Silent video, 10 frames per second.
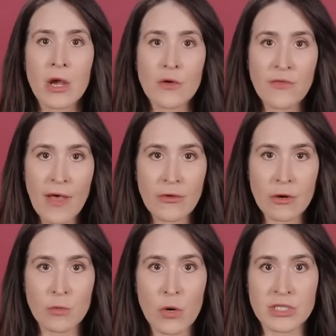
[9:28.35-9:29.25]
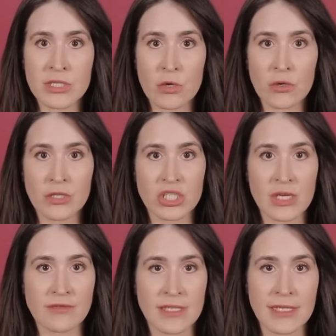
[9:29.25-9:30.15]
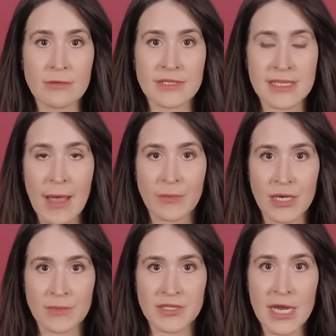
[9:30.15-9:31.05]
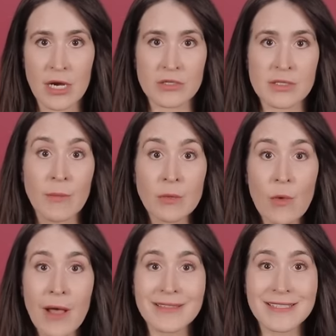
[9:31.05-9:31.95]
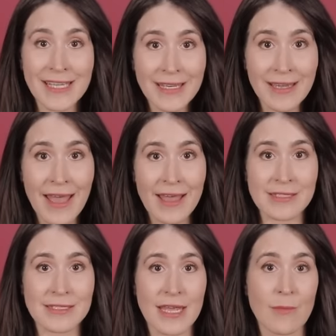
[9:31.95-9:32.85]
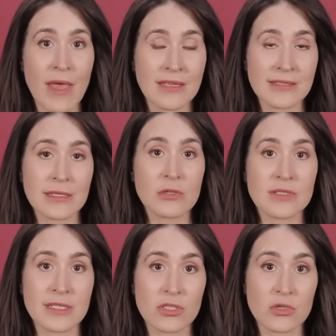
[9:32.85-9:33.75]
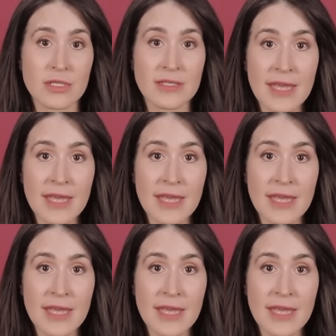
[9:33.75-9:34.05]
Her father had worked an early shift and he was napping upstairs. Meanwhile, Tina has to take Megan's little sister to the